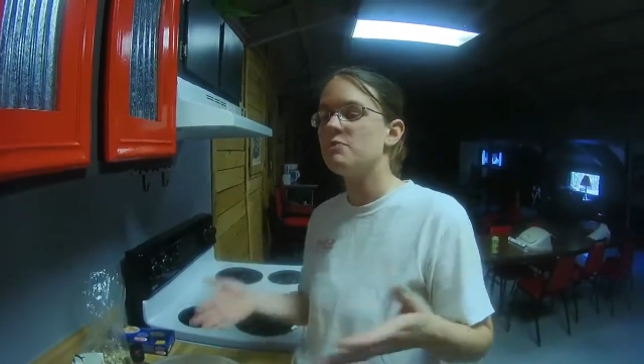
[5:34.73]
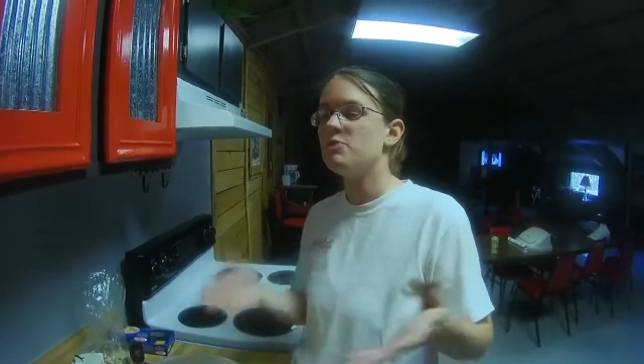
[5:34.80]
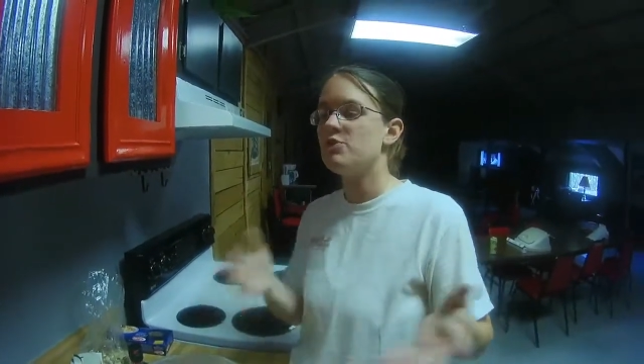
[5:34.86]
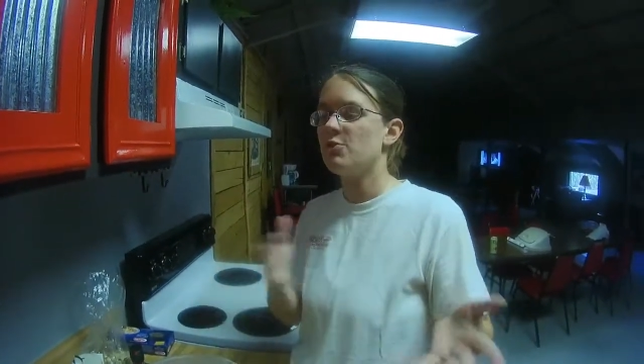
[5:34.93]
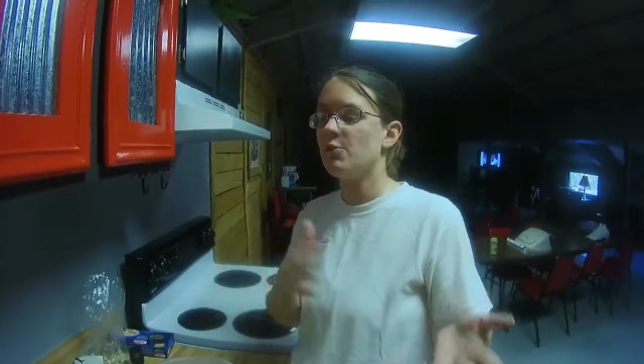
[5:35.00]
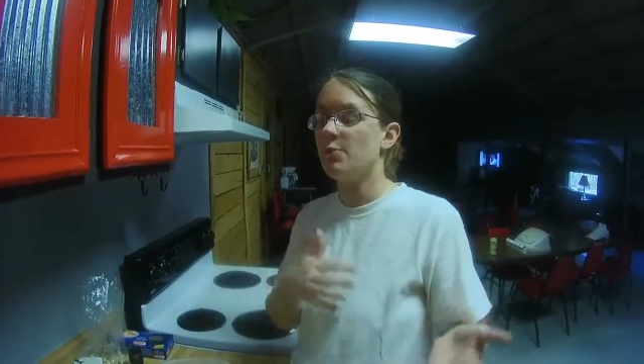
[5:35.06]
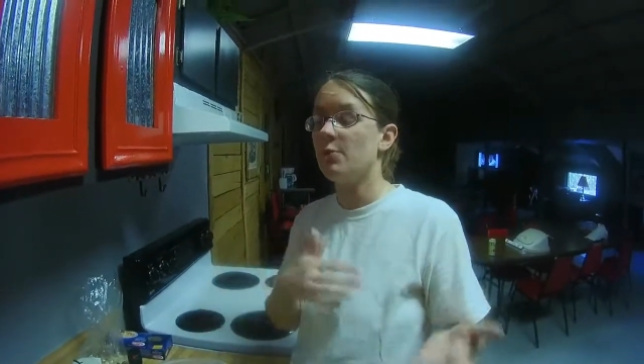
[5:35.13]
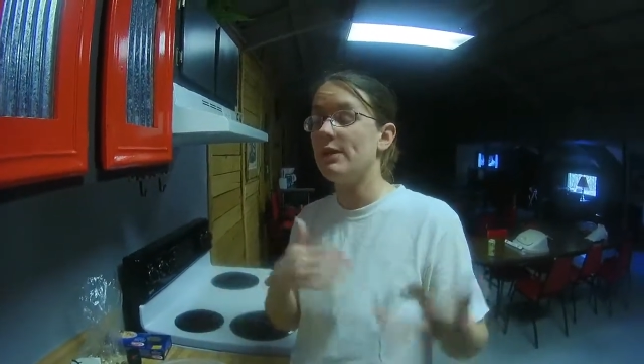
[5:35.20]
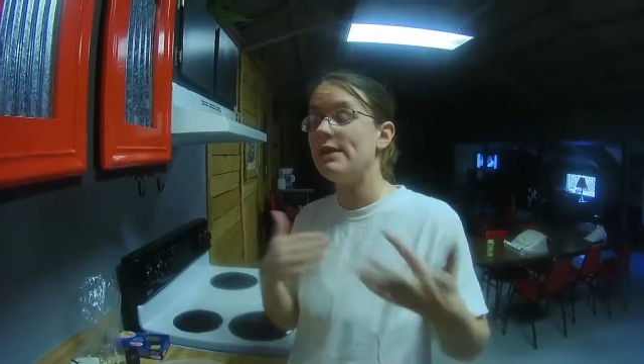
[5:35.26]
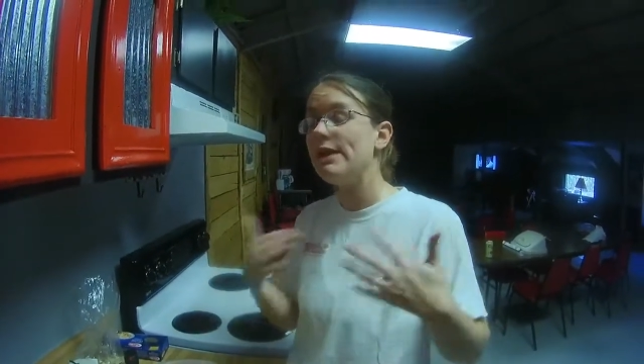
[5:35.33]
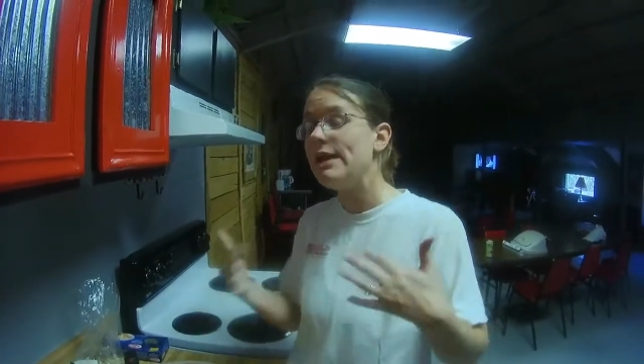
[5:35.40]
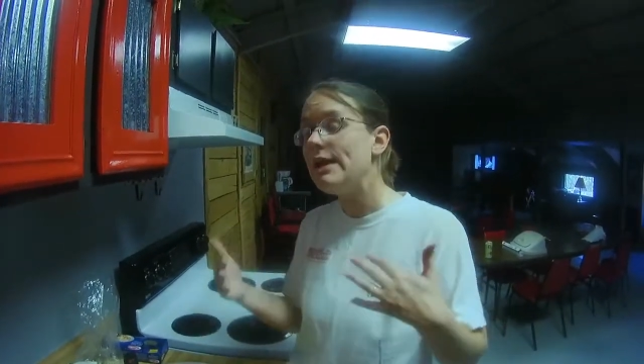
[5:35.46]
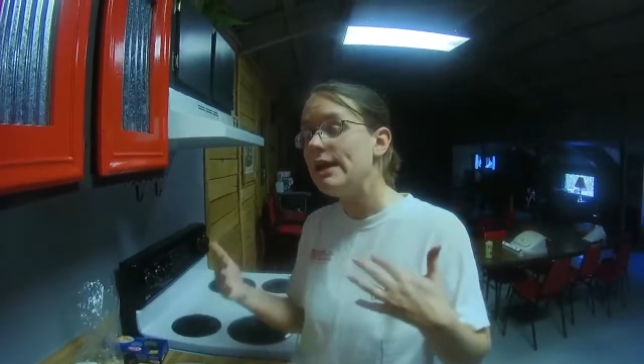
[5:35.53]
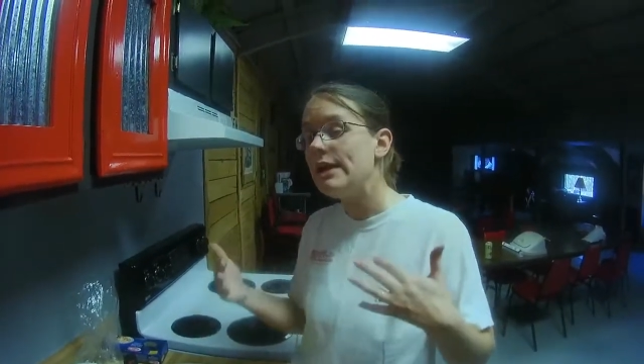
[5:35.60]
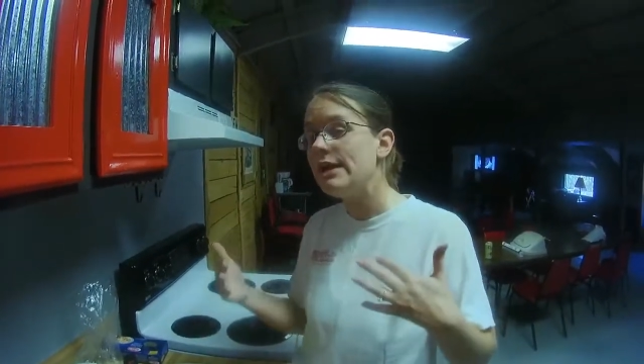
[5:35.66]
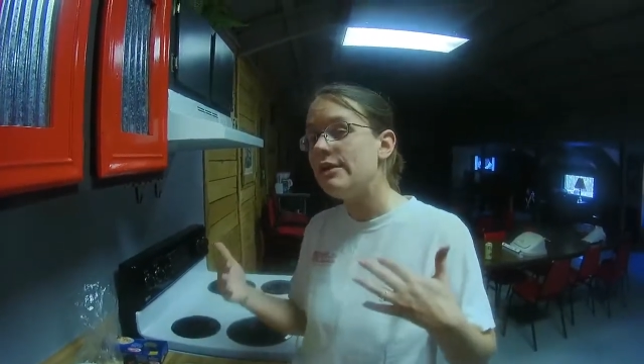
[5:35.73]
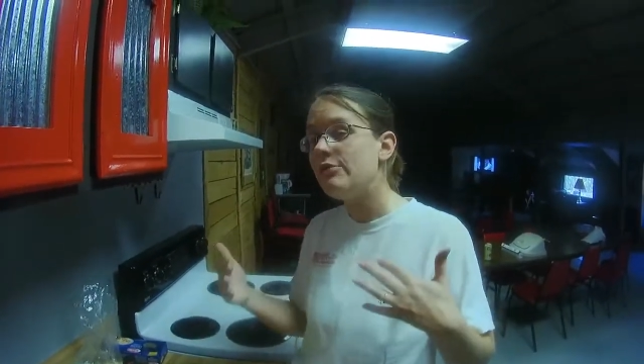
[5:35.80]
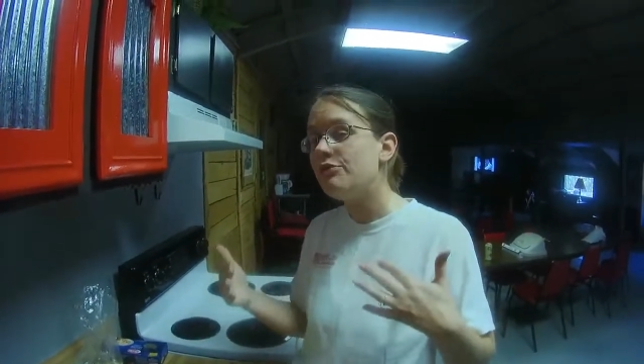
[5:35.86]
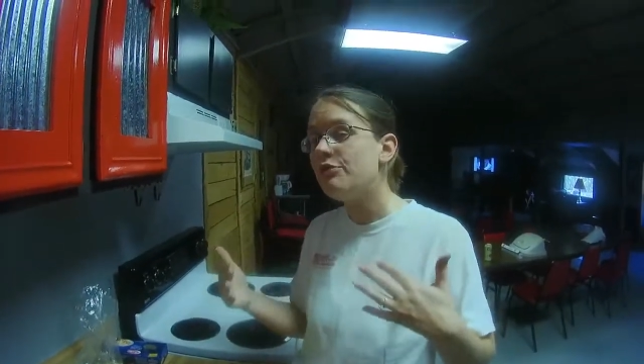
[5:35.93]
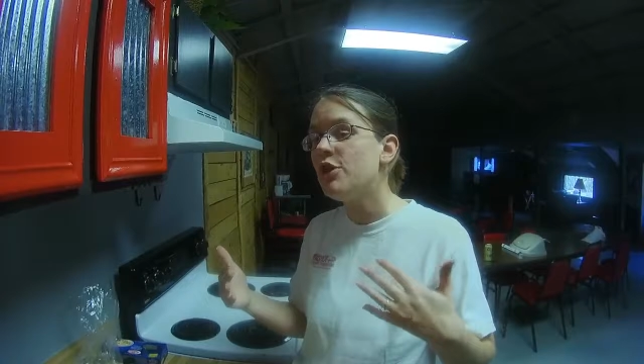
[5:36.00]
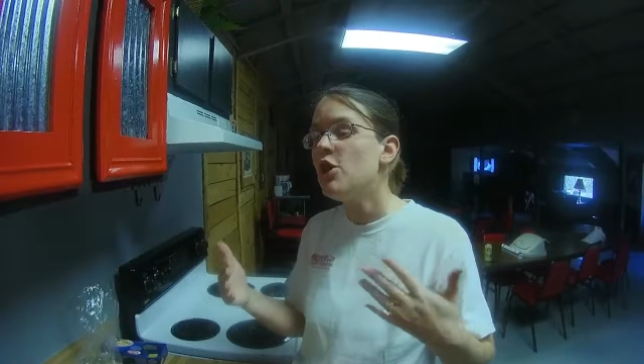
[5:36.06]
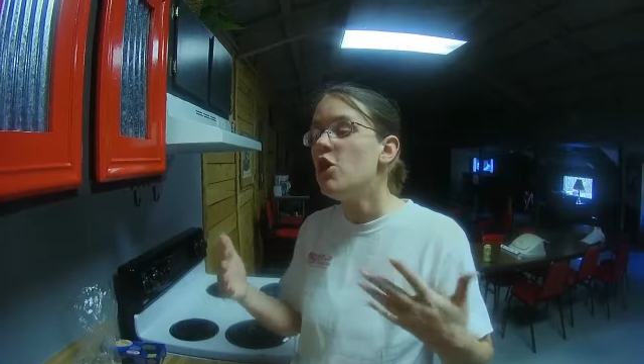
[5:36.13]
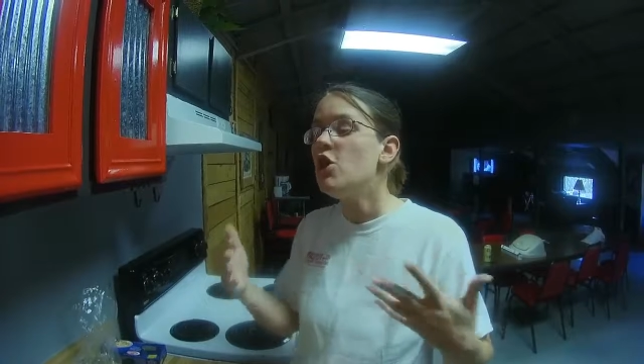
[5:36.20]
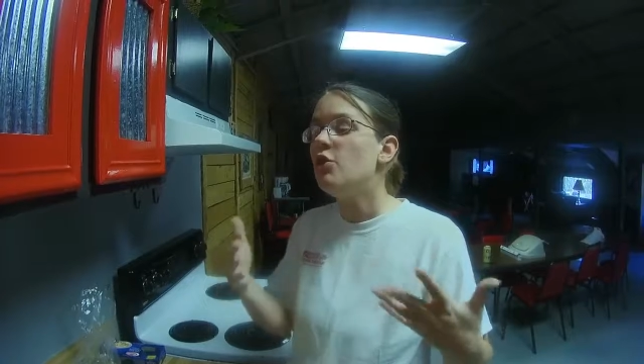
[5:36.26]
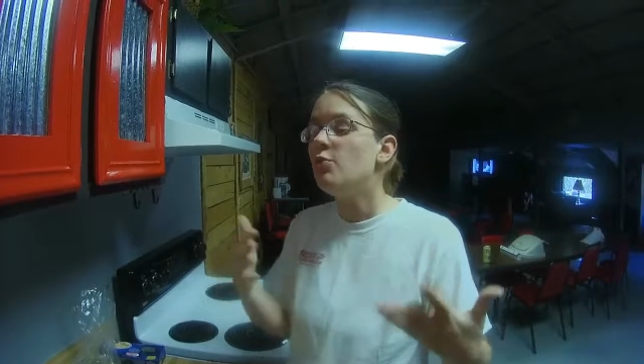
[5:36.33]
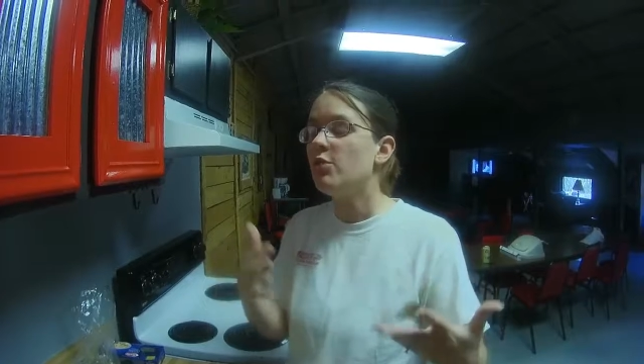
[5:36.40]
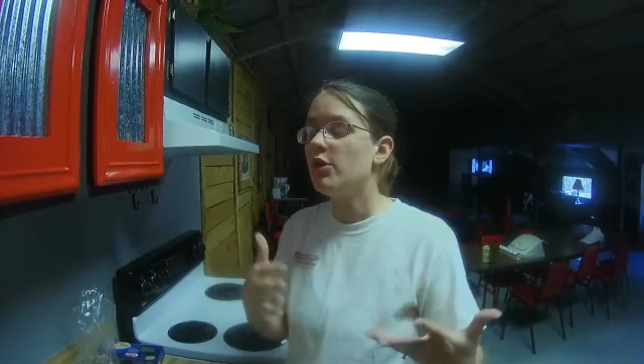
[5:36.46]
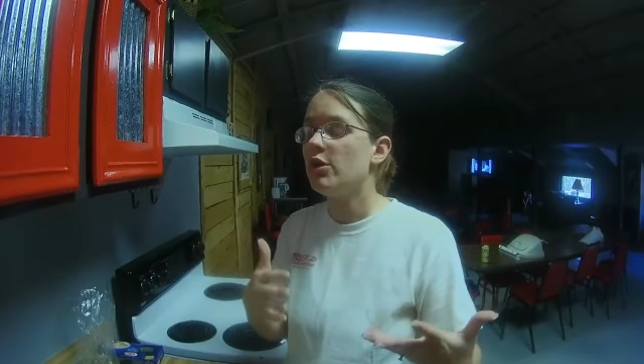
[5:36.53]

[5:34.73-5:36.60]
So when we leave, we're